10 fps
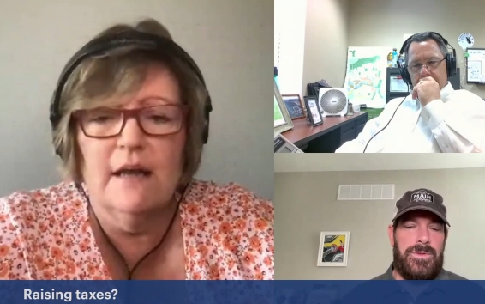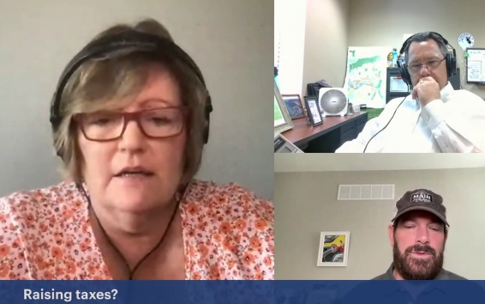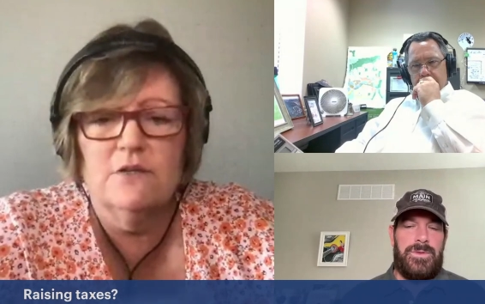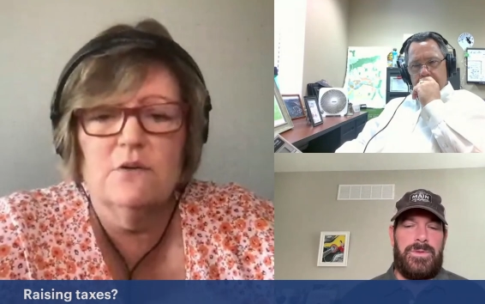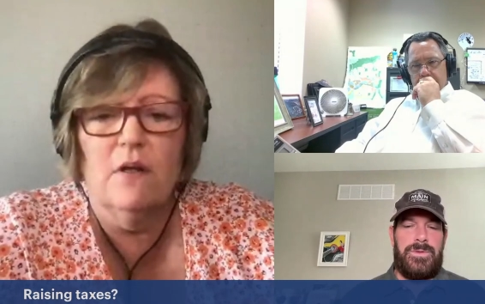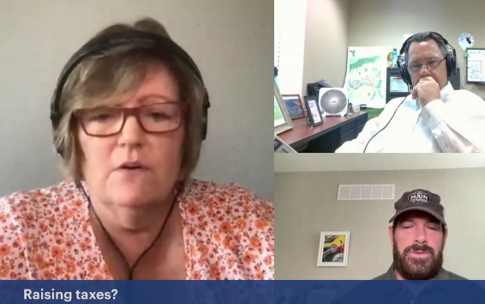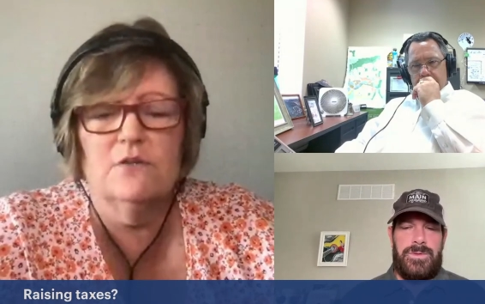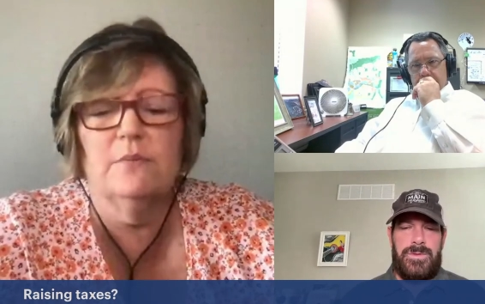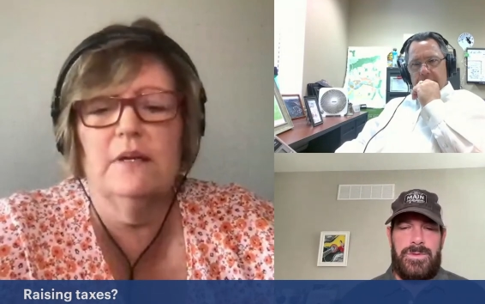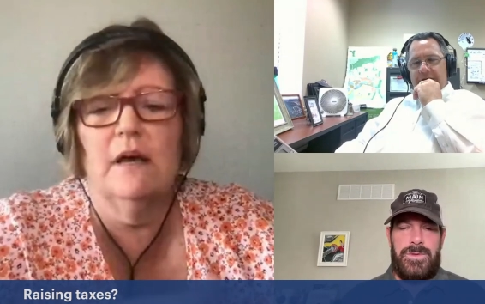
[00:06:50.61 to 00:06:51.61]
Speaker 1: ninety-two
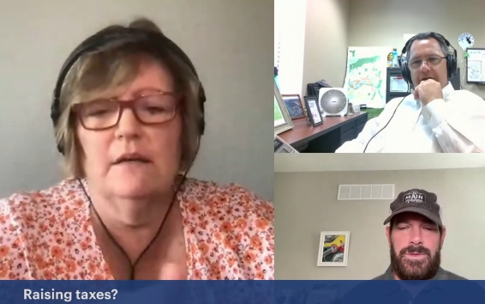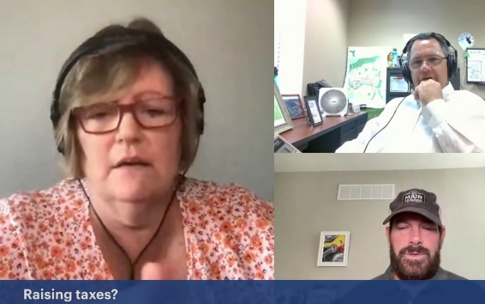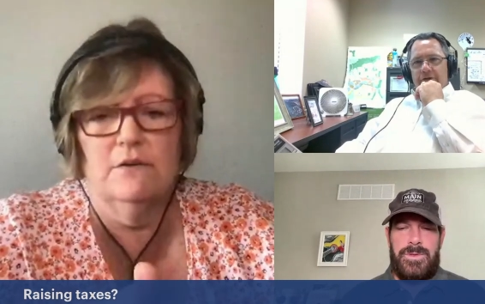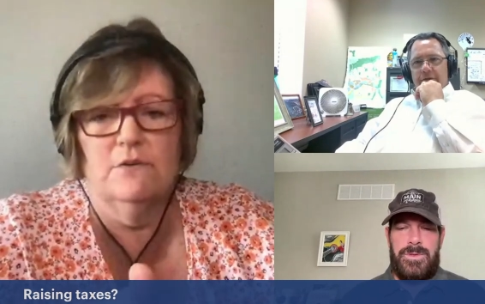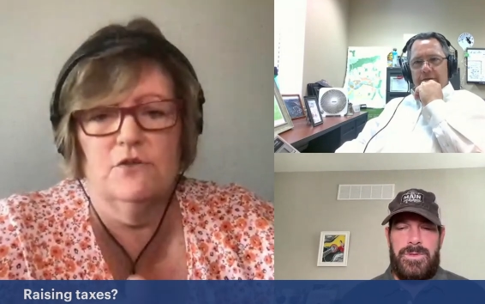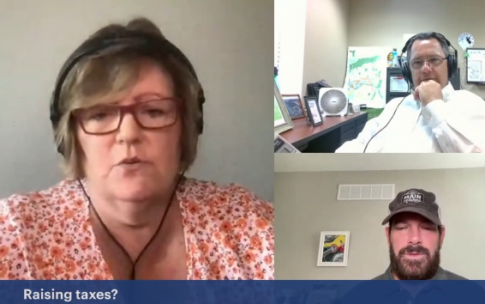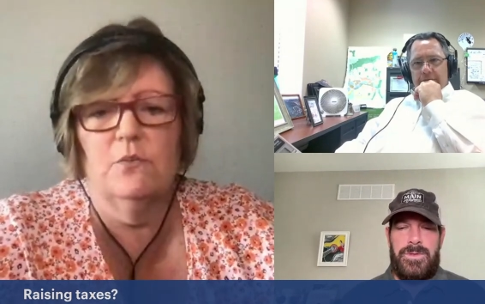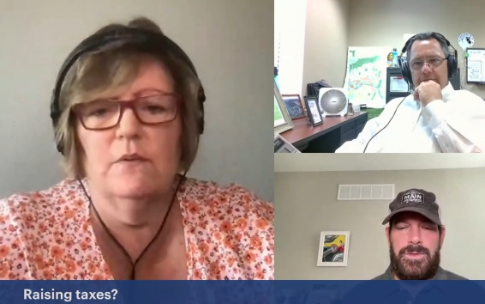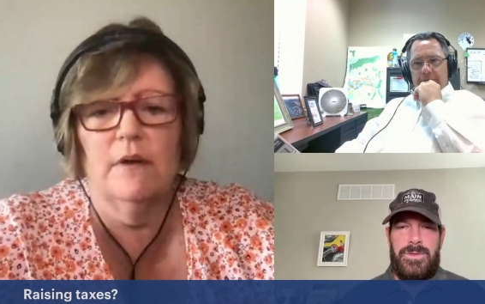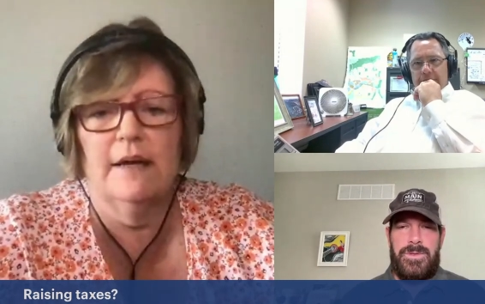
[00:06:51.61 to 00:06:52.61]
dollars? It'd be nine hundred
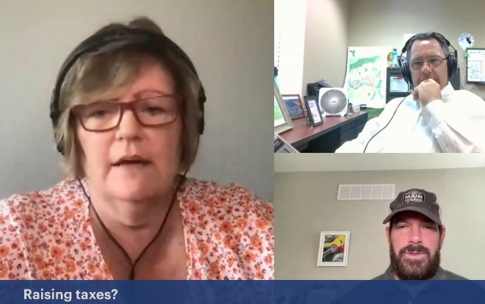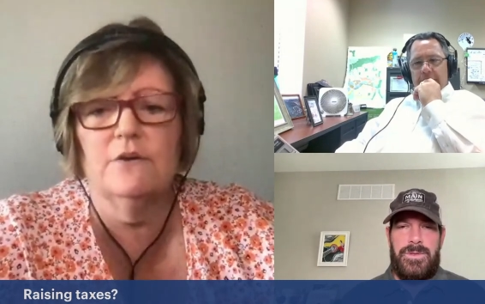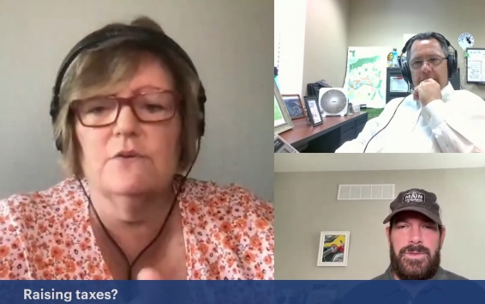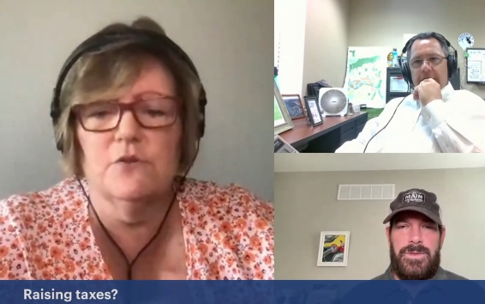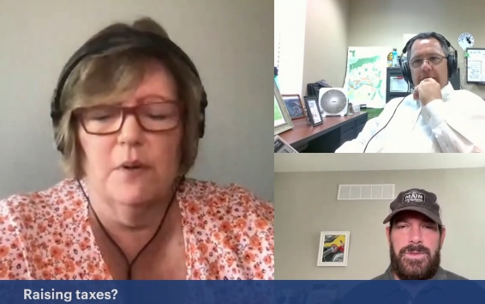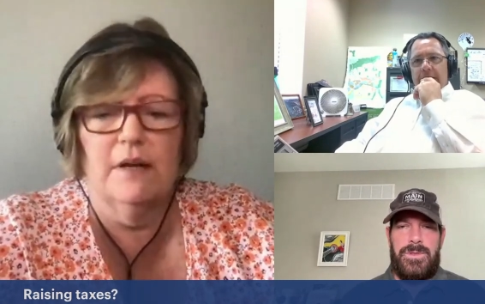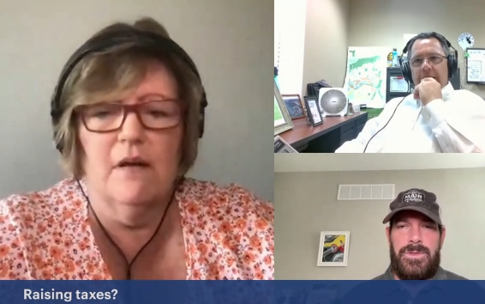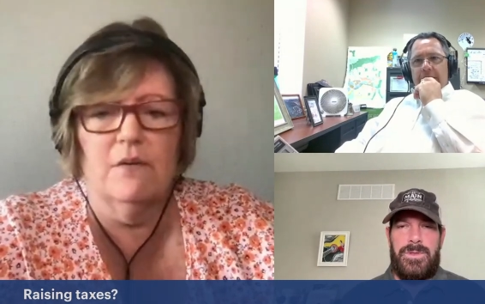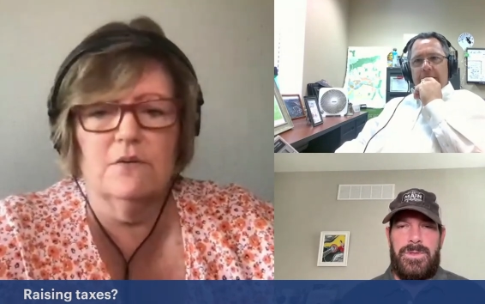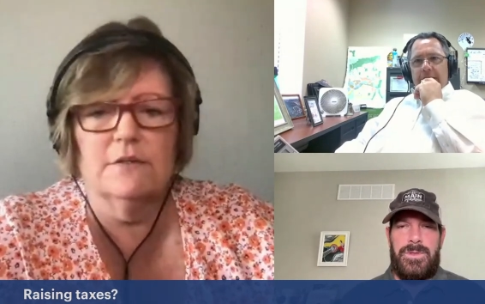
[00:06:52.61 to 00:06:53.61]
nine hundred and twenty
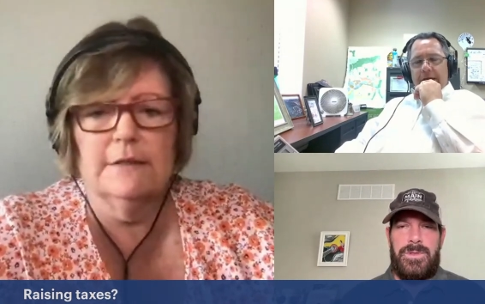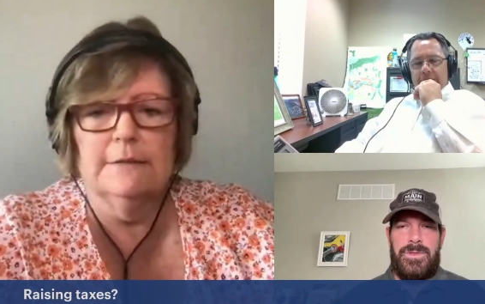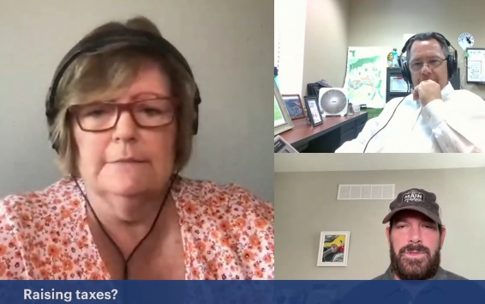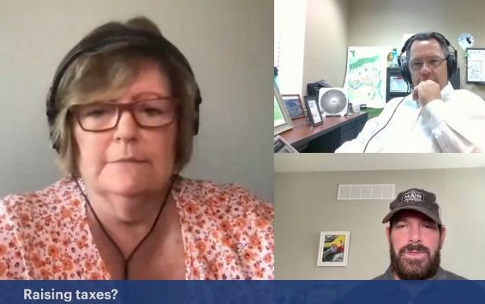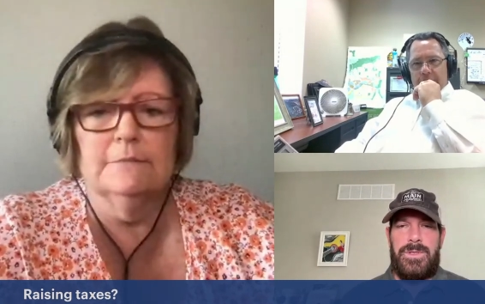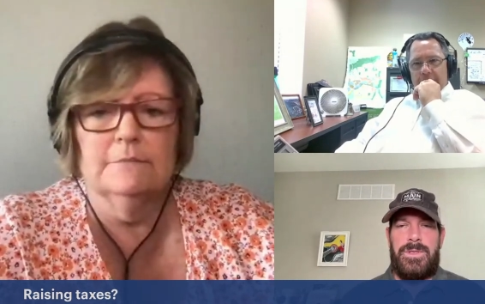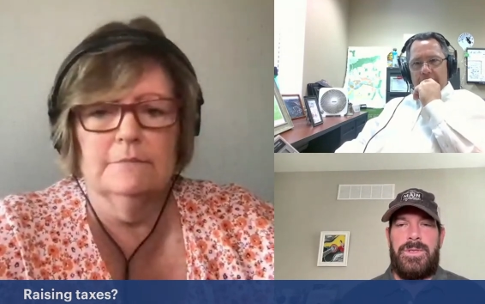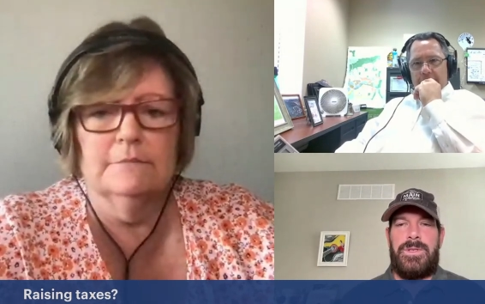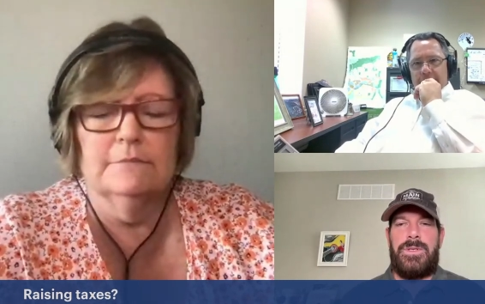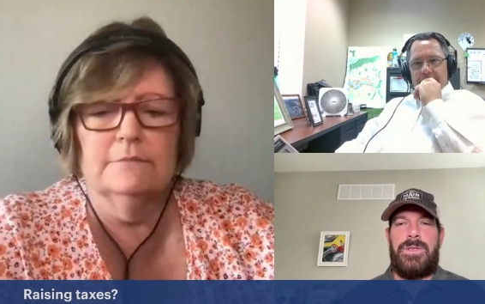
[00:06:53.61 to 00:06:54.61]
dollars.
Speaker 2: Nine hundred twenty
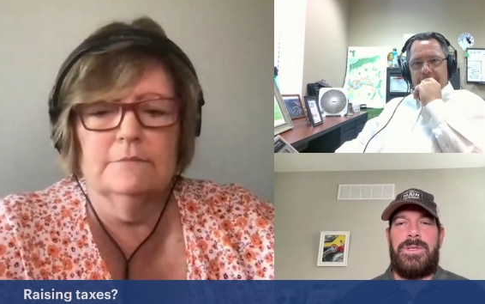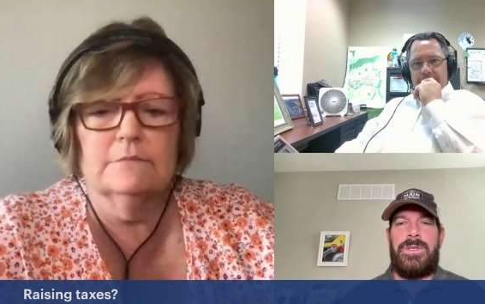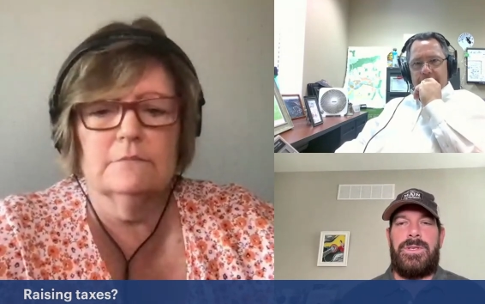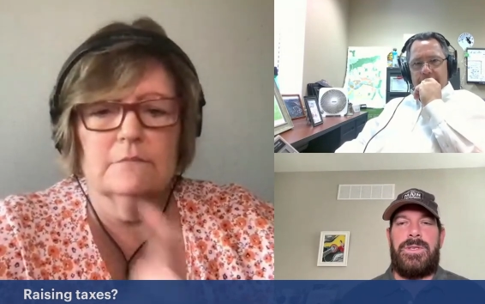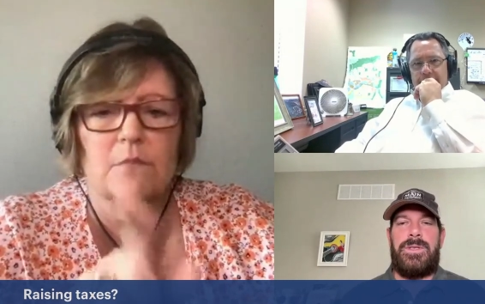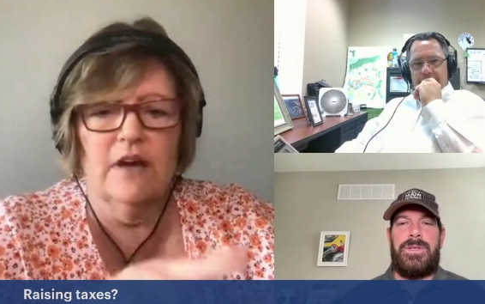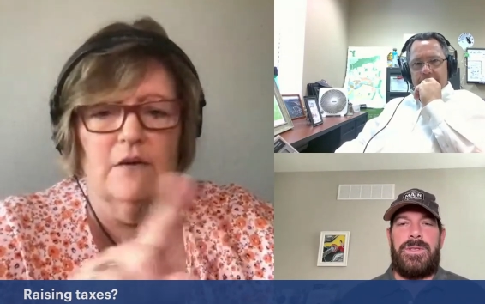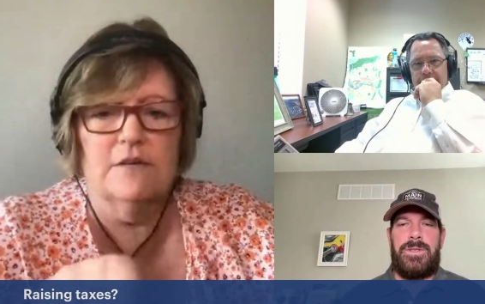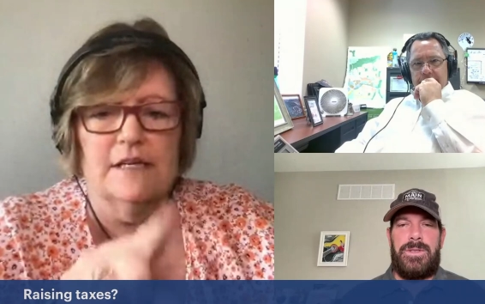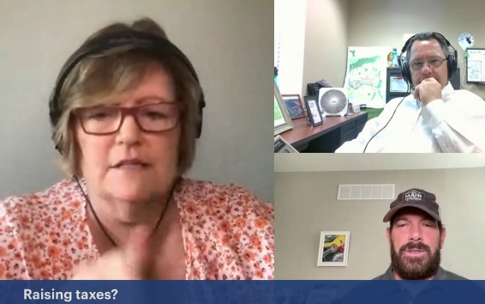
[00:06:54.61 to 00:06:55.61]
dollars.
Speaker 1: We got
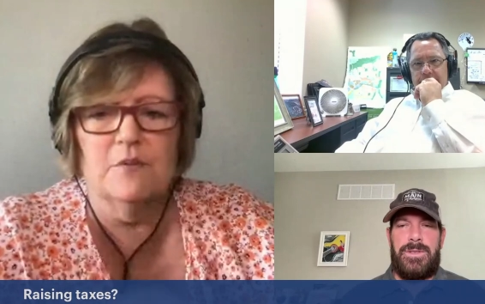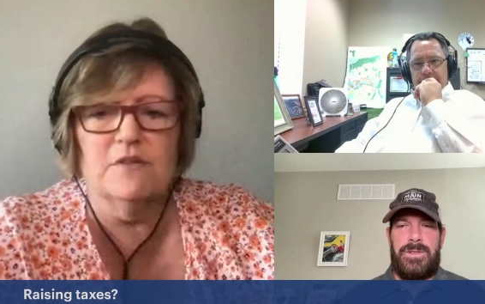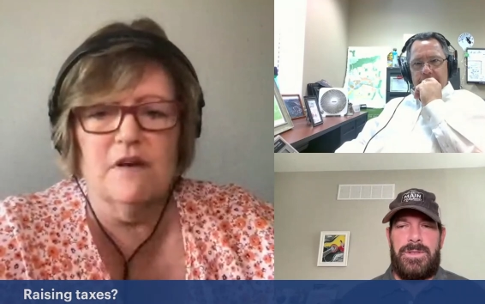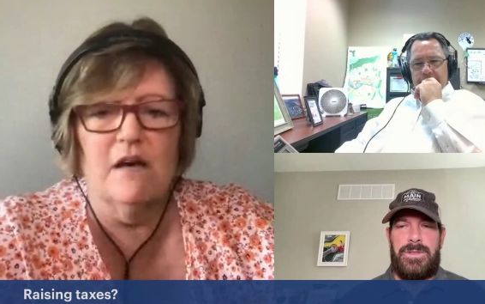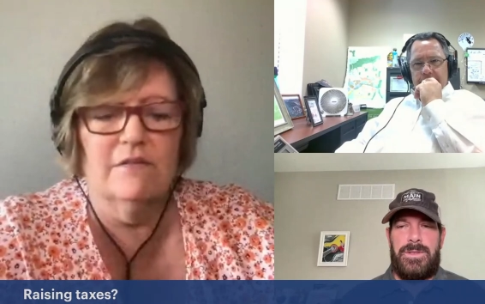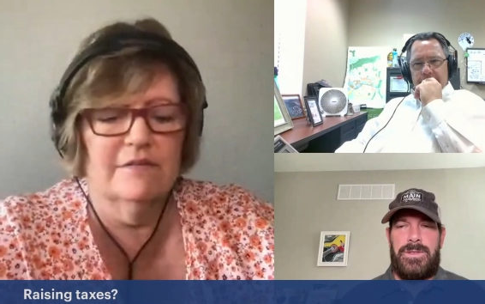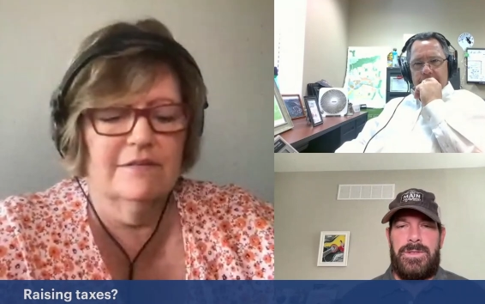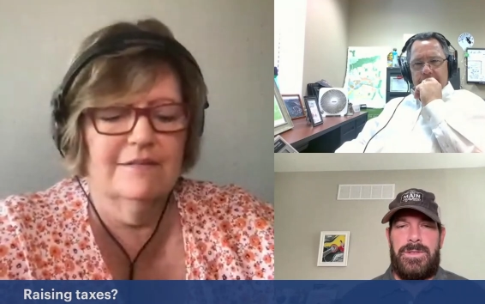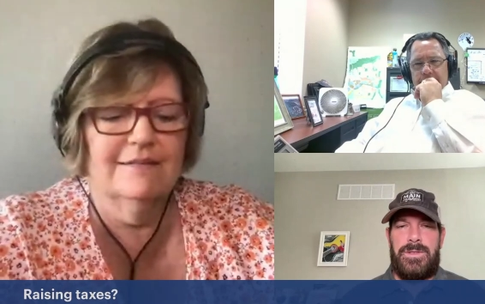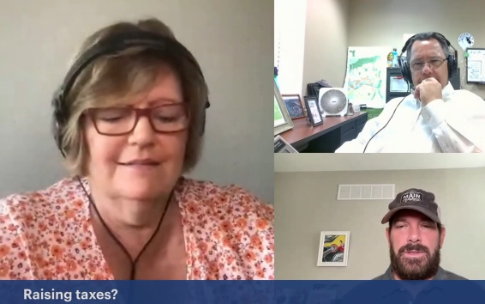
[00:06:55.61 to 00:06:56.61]
our decimals on. Huh?
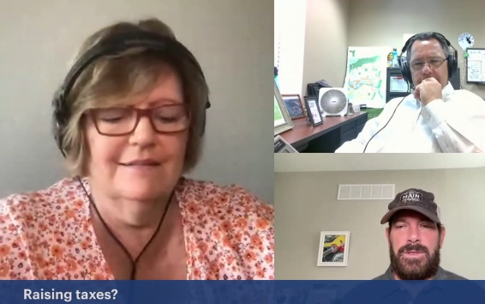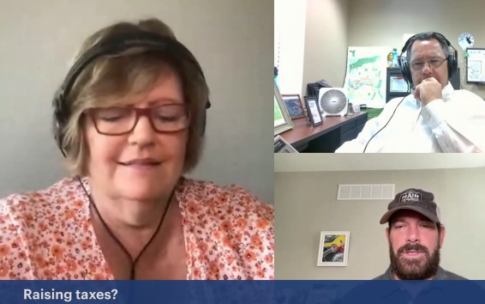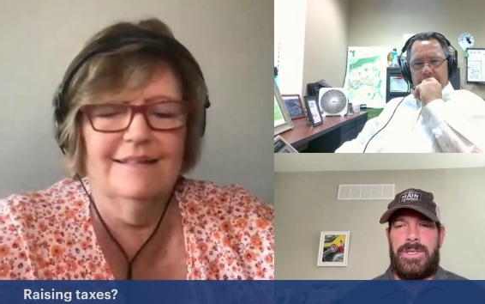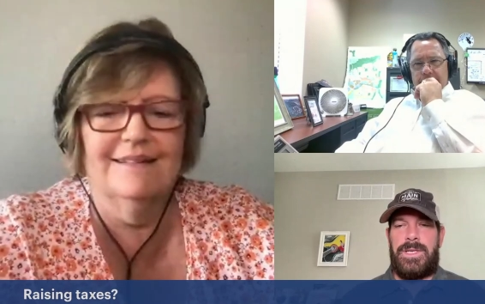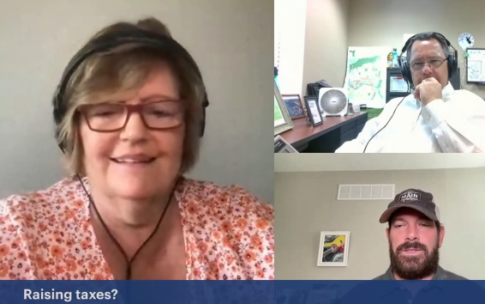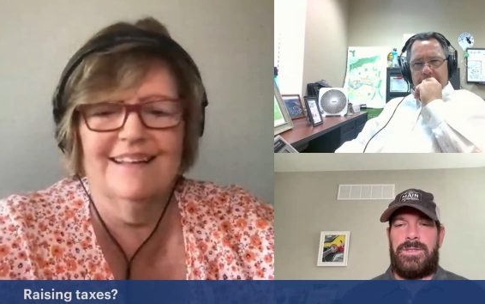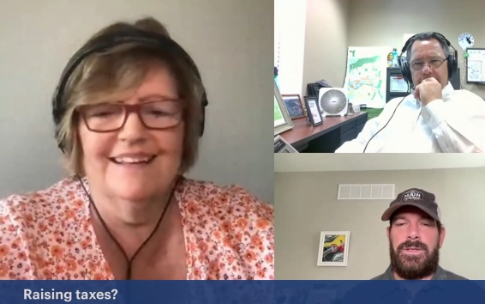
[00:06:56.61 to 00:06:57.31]
Speaker 3: Gotcha.